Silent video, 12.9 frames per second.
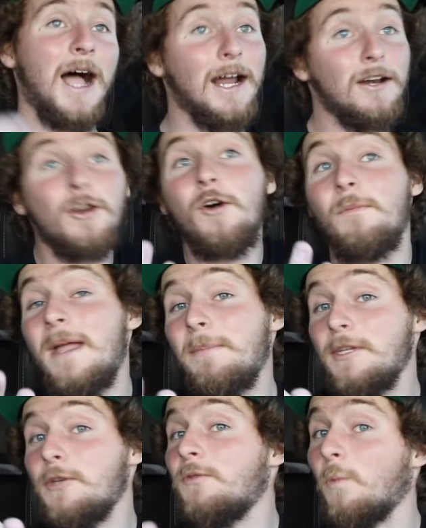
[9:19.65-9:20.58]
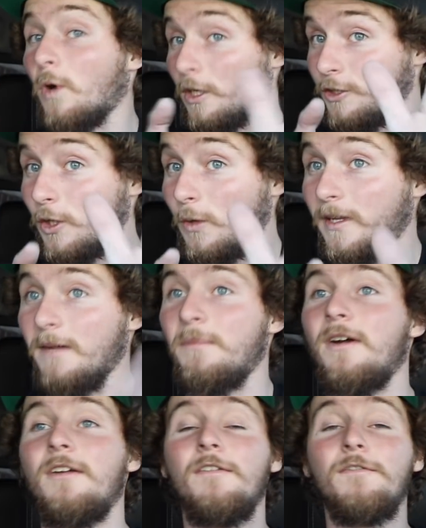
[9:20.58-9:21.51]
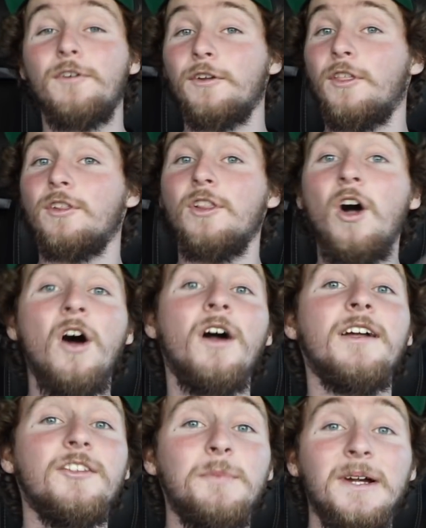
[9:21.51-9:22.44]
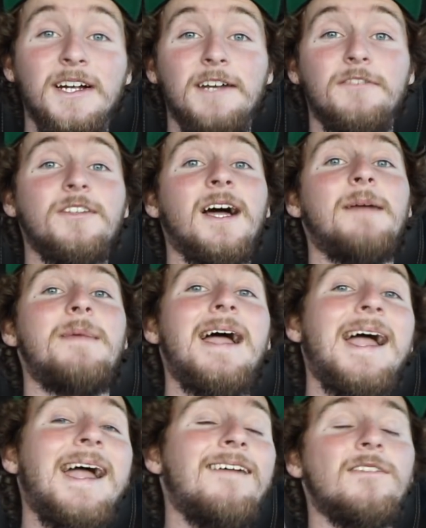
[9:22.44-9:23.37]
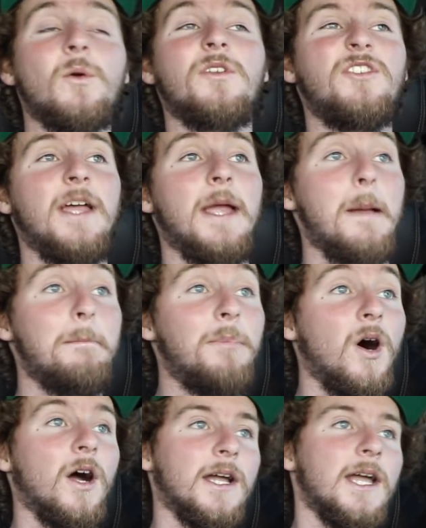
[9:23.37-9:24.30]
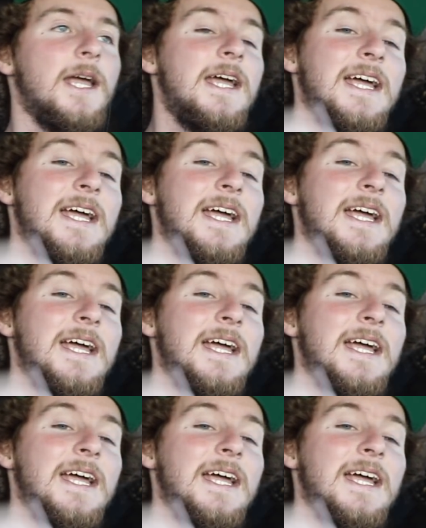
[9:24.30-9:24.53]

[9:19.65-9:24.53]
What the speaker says: I don't know, maybe you weren't joking, but for the longest period of time, everyone was saying, "Bug,